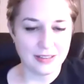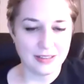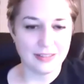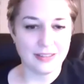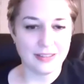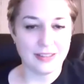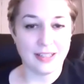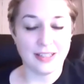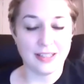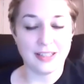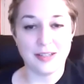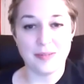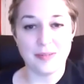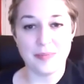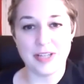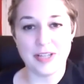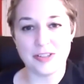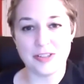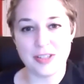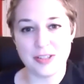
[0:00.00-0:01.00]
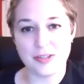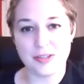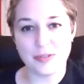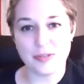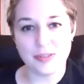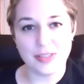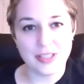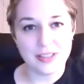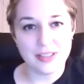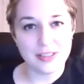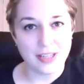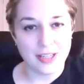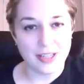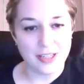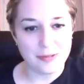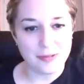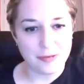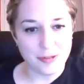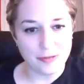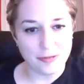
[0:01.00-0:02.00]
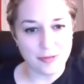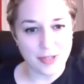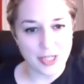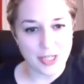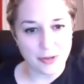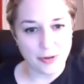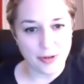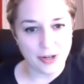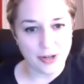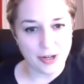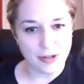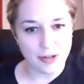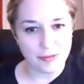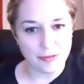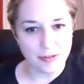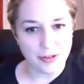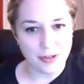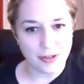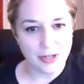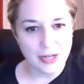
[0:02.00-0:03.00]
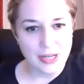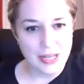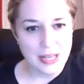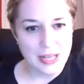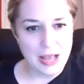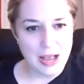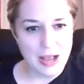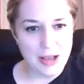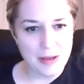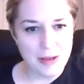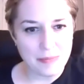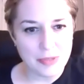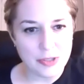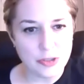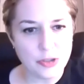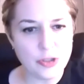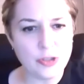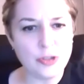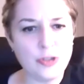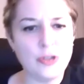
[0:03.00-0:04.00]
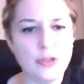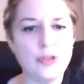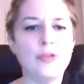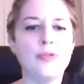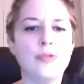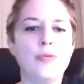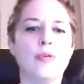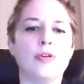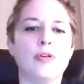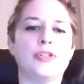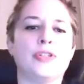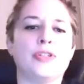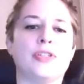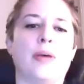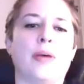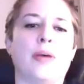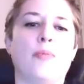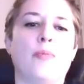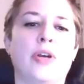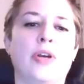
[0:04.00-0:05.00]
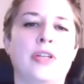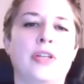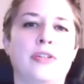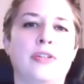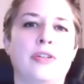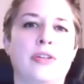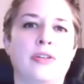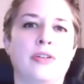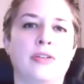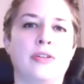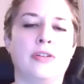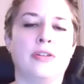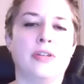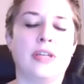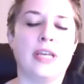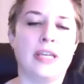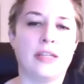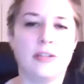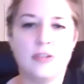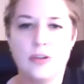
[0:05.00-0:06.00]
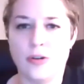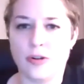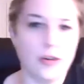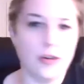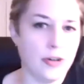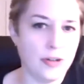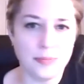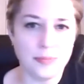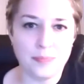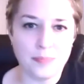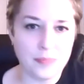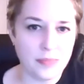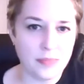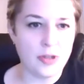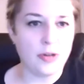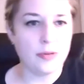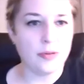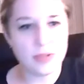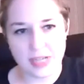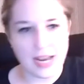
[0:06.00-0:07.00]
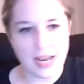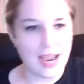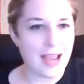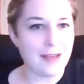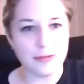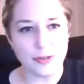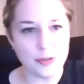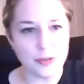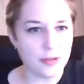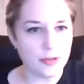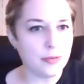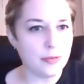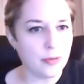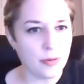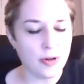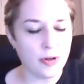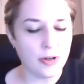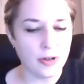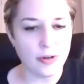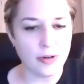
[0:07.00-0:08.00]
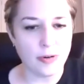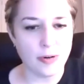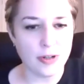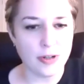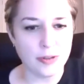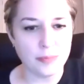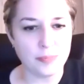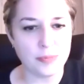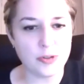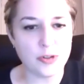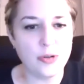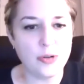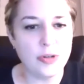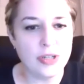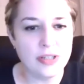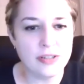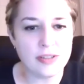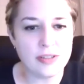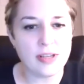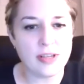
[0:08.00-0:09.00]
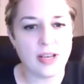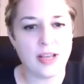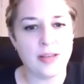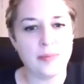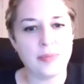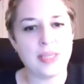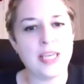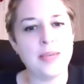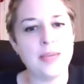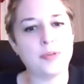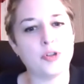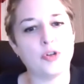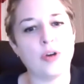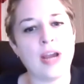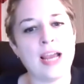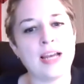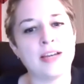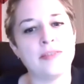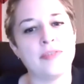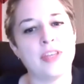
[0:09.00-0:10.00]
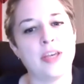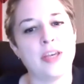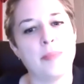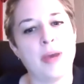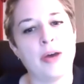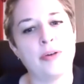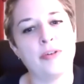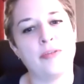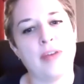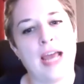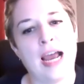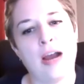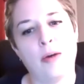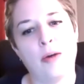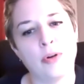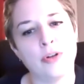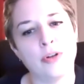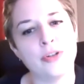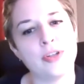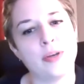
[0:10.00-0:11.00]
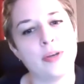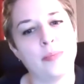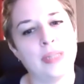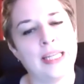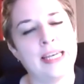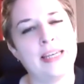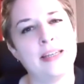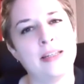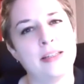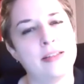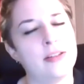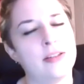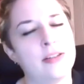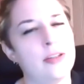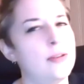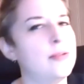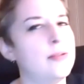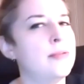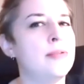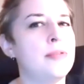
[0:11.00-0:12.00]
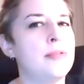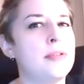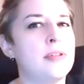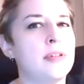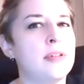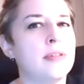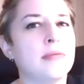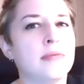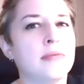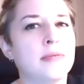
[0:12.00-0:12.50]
Yeah, I can imagine that's really exciting for a fight choreographer. Do you or someone in your staff or students keep track of the amount of hours a blade is used?